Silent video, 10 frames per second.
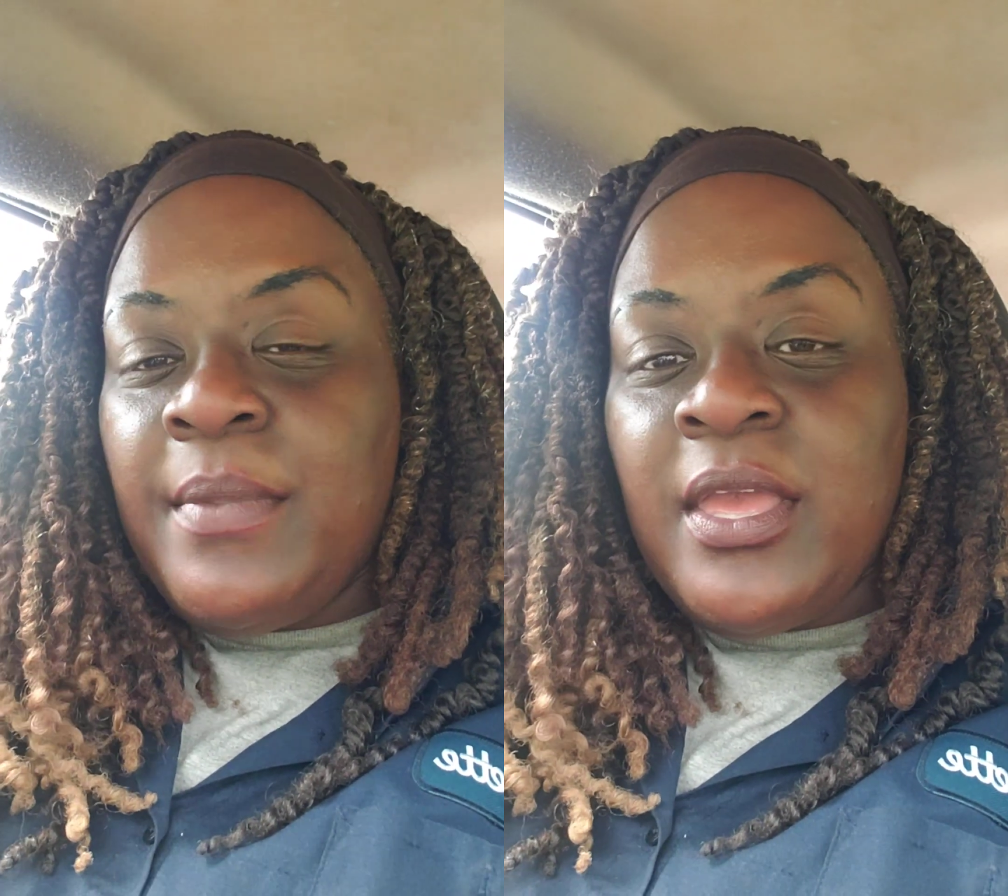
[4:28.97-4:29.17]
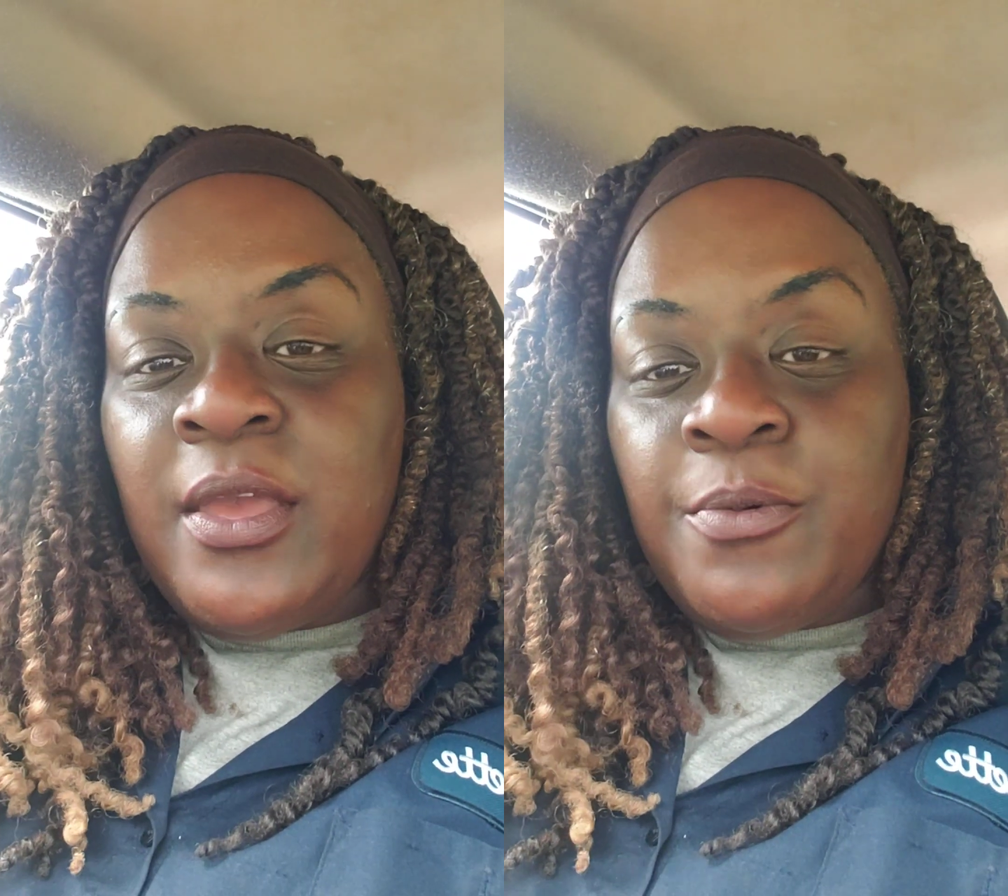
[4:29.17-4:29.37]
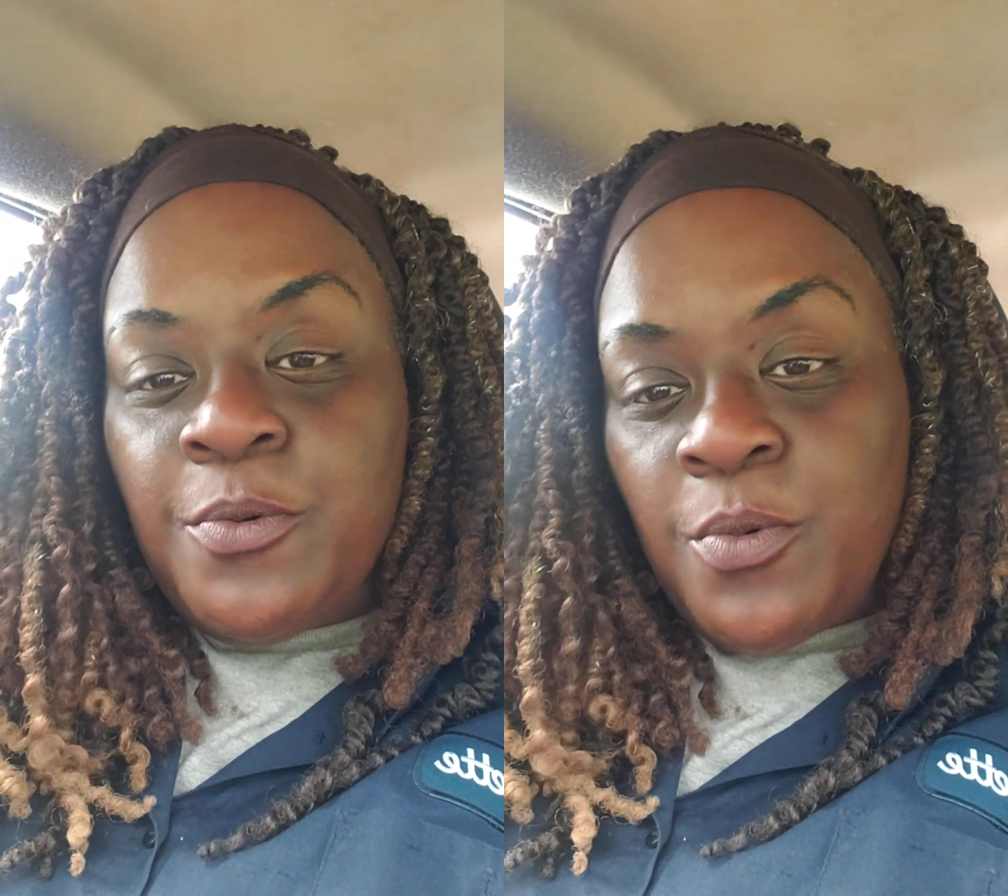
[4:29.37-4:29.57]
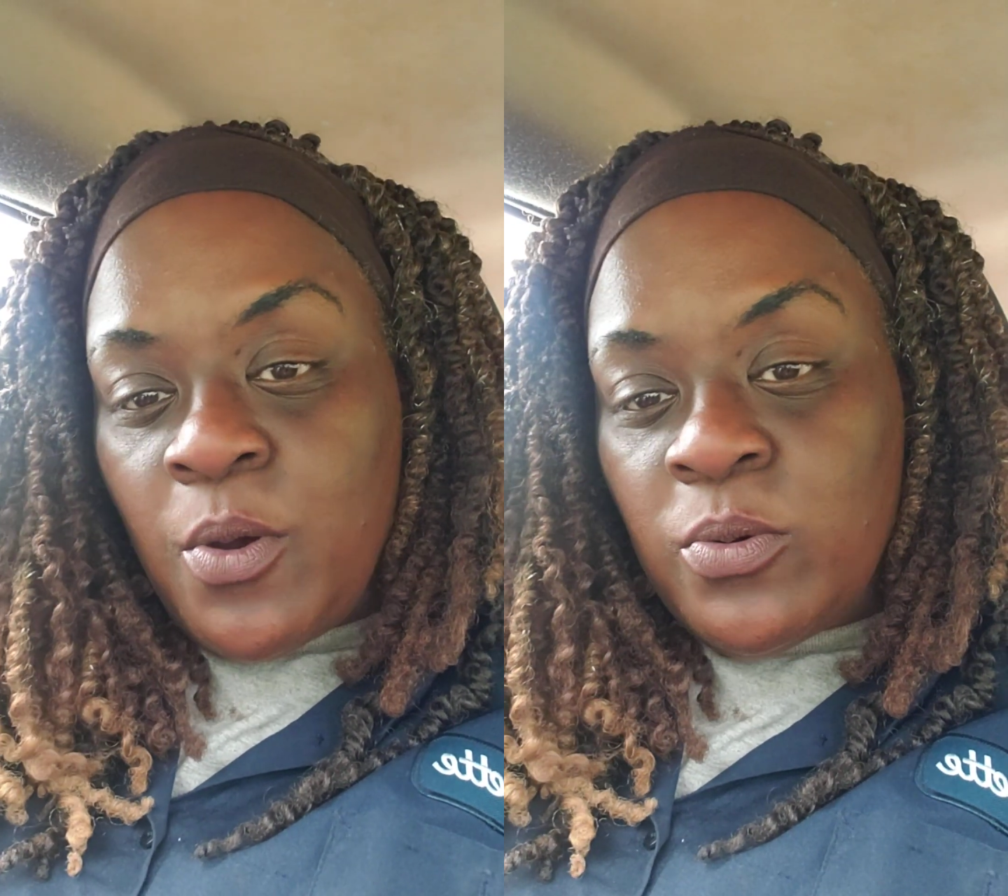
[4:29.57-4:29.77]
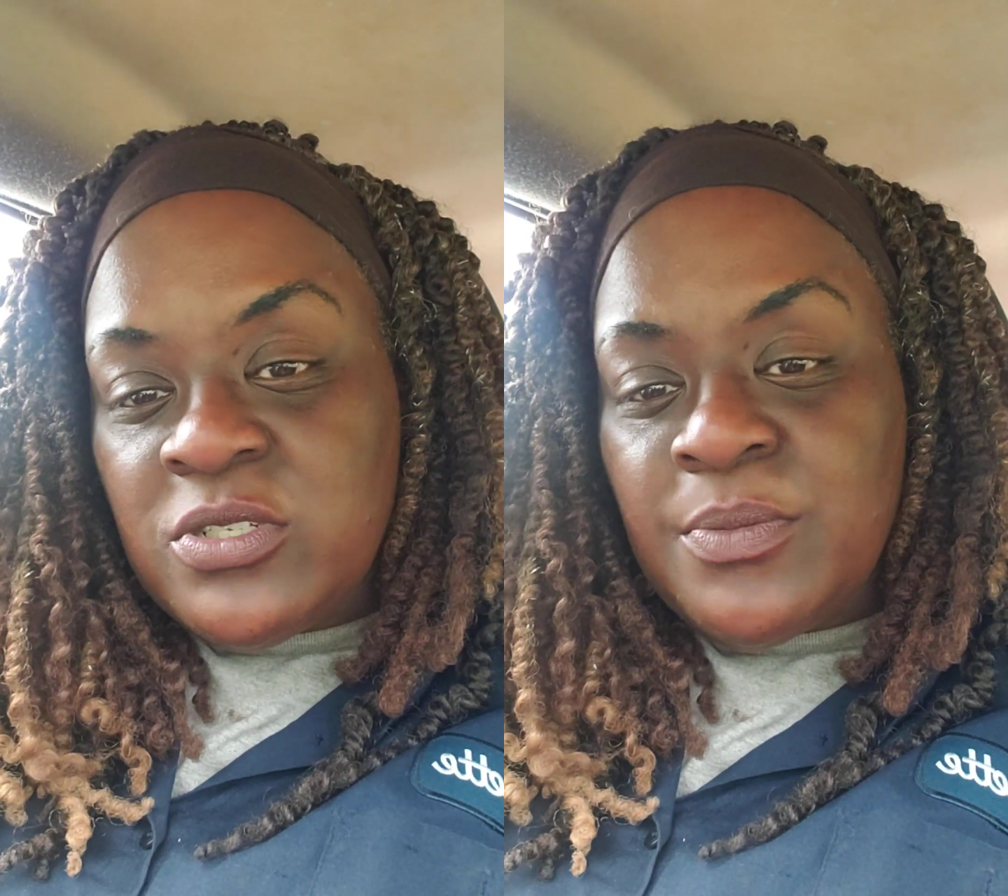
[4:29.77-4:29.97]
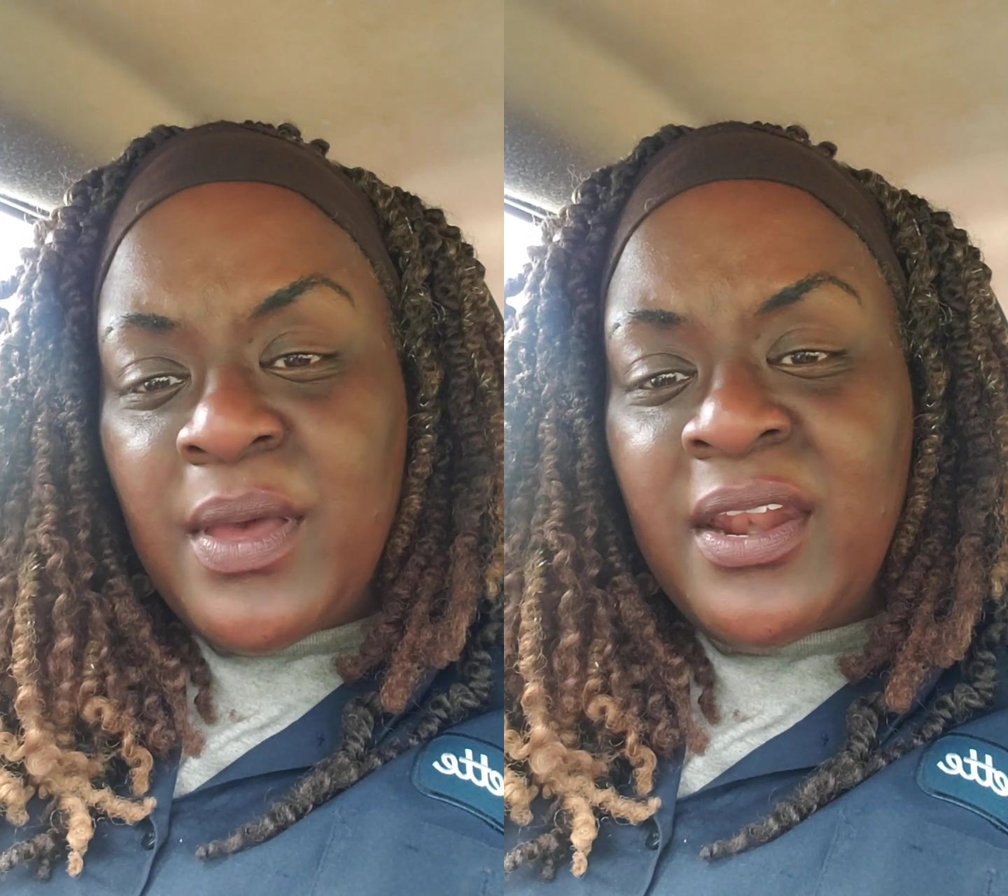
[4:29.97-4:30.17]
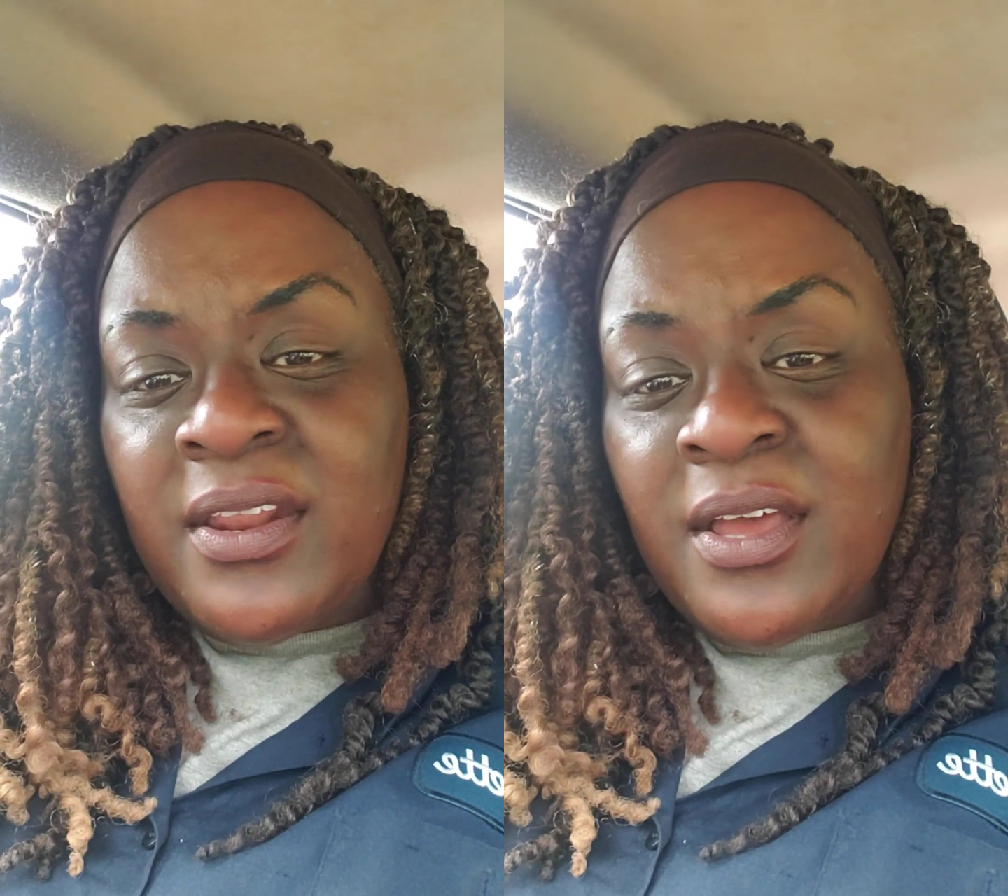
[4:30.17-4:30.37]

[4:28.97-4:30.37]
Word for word: man would want somebody